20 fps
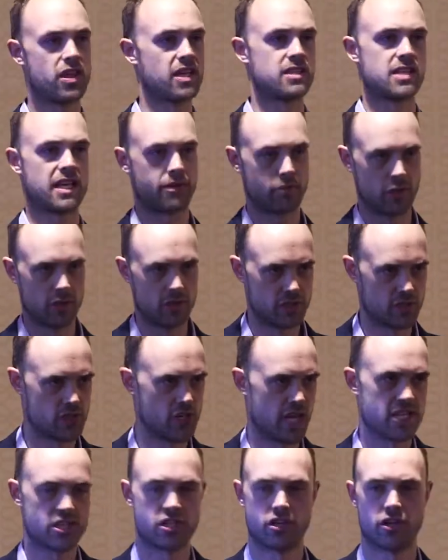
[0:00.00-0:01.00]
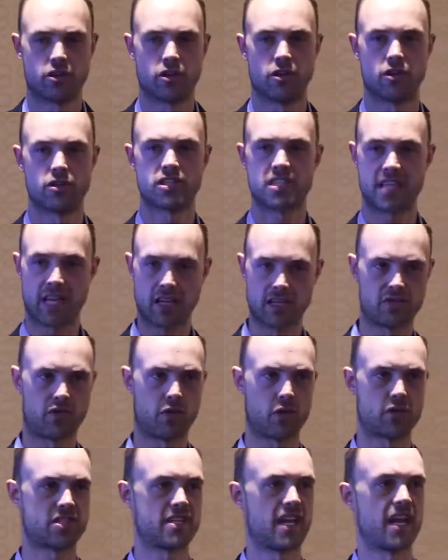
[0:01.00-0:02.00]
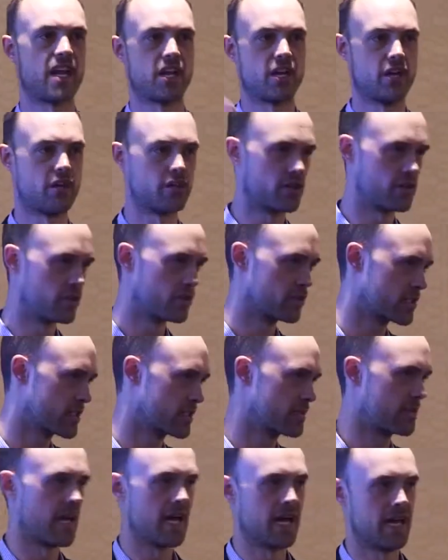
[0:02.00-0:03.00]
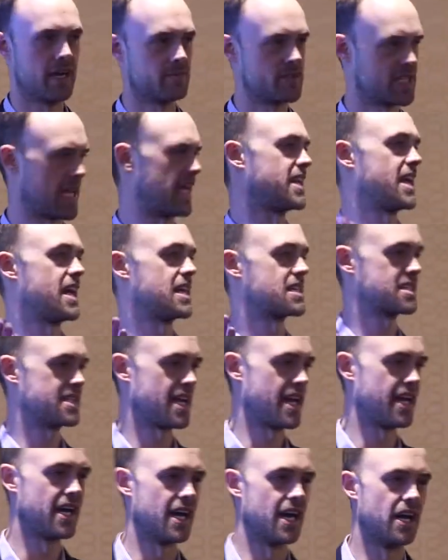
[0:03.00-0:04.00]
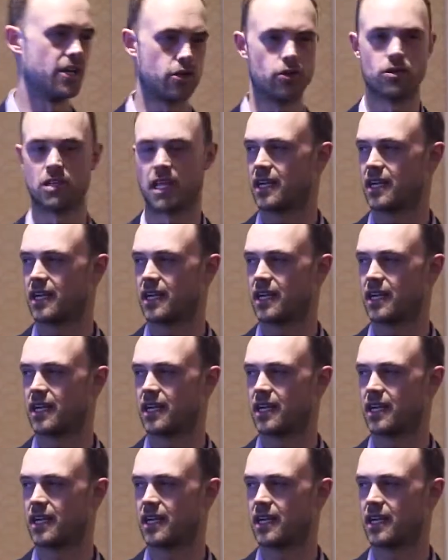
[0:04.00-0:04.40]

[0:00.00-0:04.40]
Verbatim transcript: things like we'll ingest your Salesforce data, your Zendesk data, Google